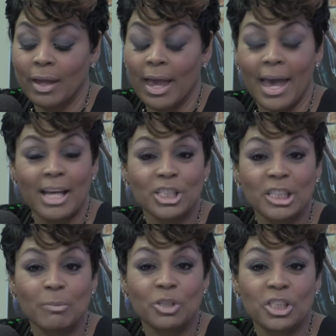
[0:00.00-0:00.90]
as
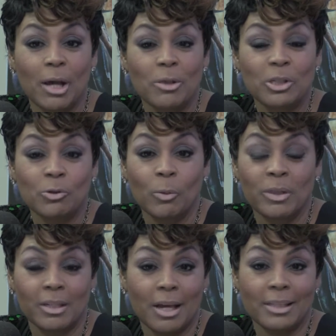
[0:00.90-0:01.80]
she was sharing the story with
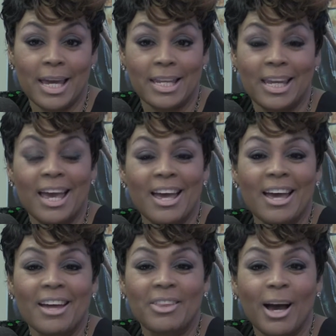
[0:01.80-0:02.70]
the young lady,
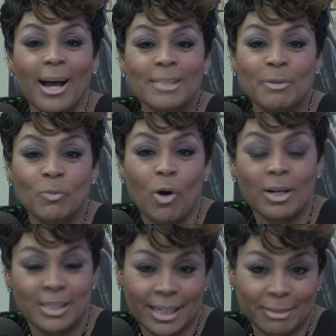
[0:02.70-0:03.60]
the husband
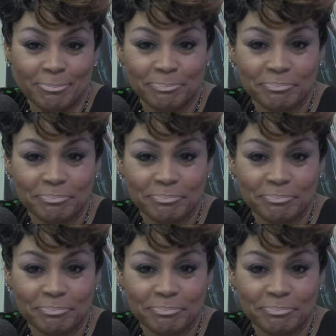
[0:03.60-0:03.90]
walks in